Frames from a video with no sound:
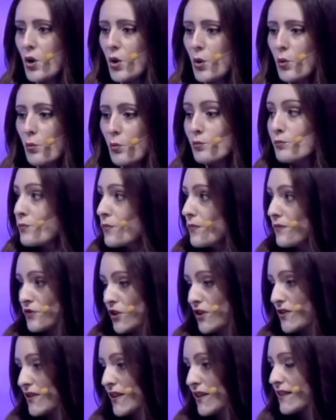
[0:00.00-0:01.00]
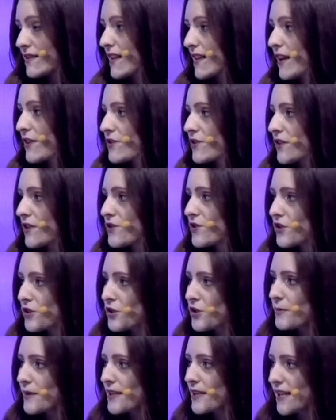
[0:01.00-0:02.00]
just this, actually. Should there be a
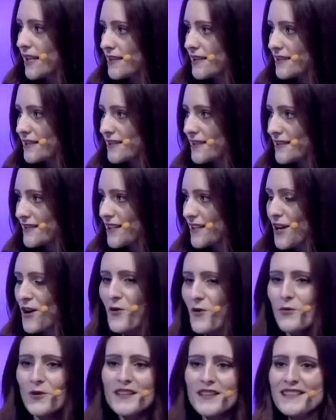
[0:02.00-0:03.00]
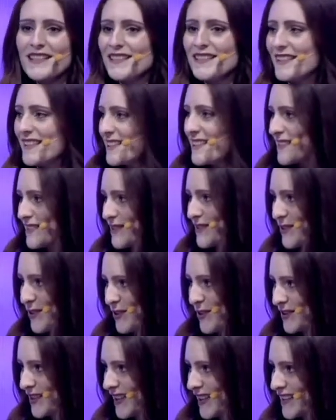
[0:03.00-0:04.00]
license? Mm. What does that license look like?
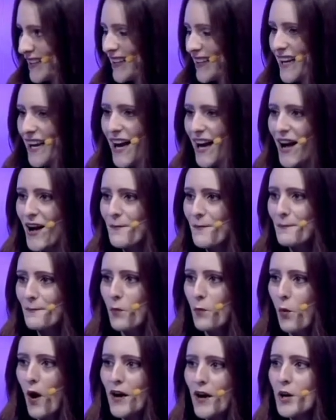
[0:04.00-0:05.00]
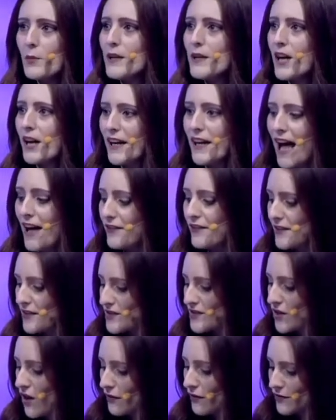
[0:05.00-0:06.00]
Why are we not having this
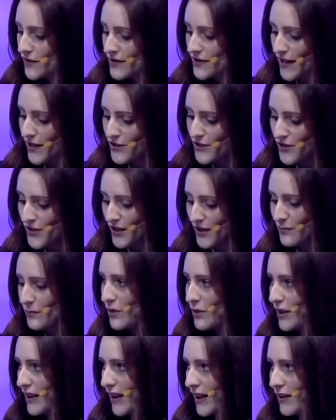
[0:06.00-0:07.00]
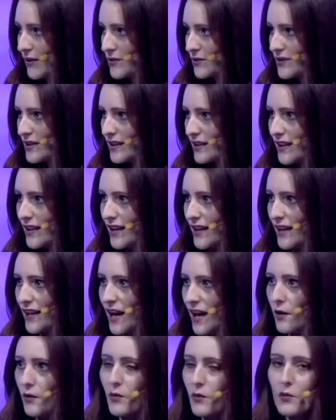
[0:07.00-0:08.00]
conversation and putting out,
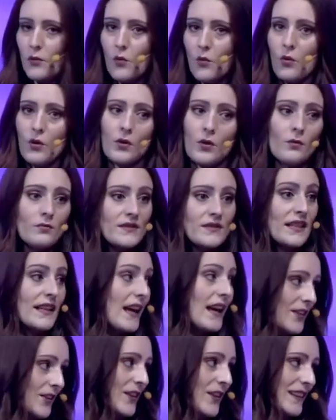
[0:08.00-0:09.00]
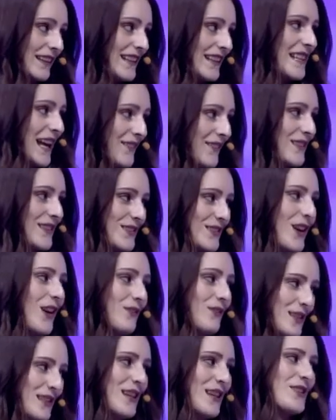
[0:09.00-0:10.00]
or together at least, having this conversation
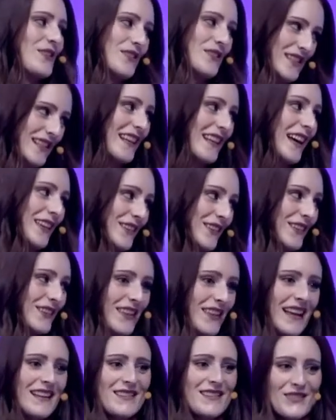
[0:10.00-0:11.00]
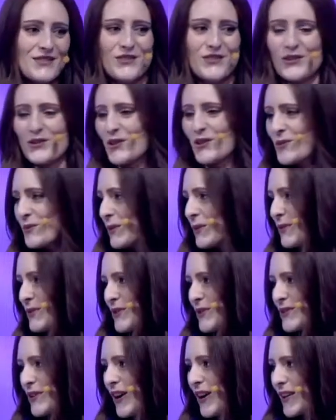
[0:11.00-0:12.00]
together? That's the truth, because we were just talking
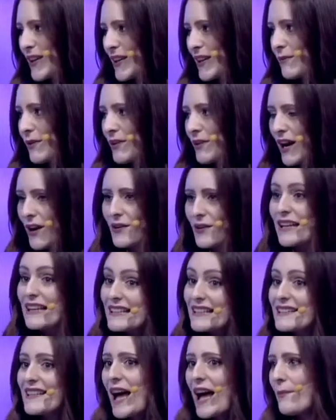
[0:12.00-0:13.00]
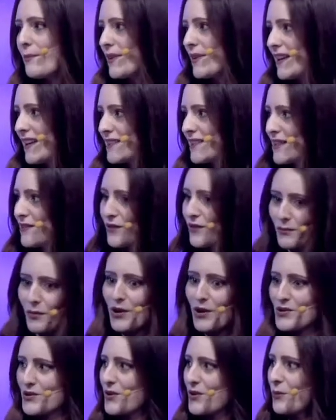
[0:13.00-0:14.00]
about how it is happening in different parts of the
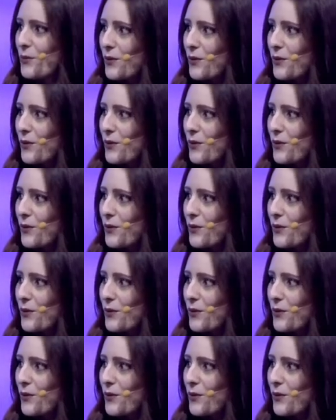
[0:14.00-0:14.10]
world,